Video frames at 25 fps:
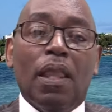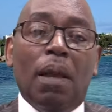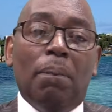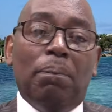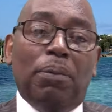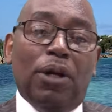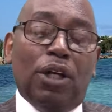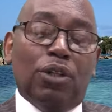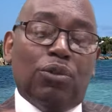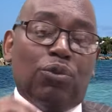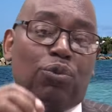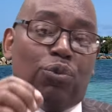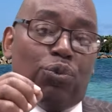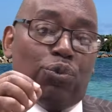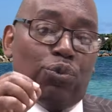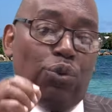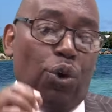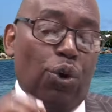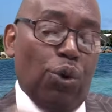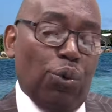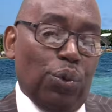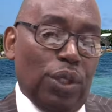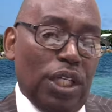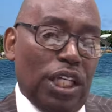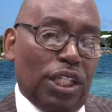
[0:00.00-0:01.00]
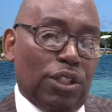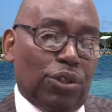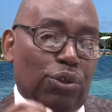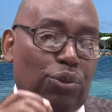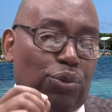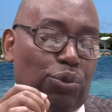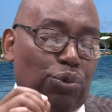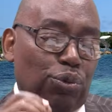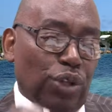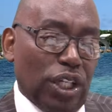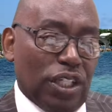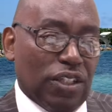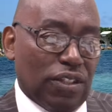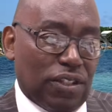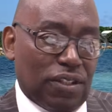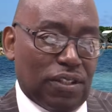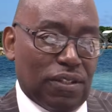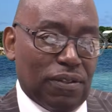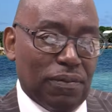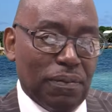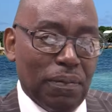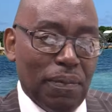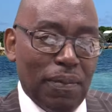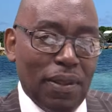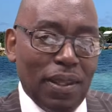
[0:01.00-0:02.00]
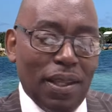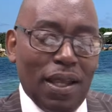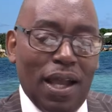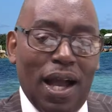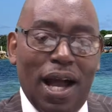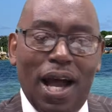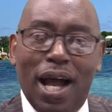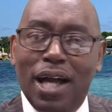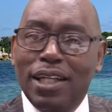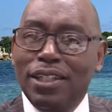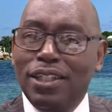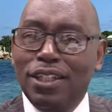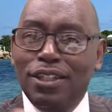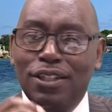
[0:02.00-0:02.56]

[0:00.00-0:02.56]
but grow in grace and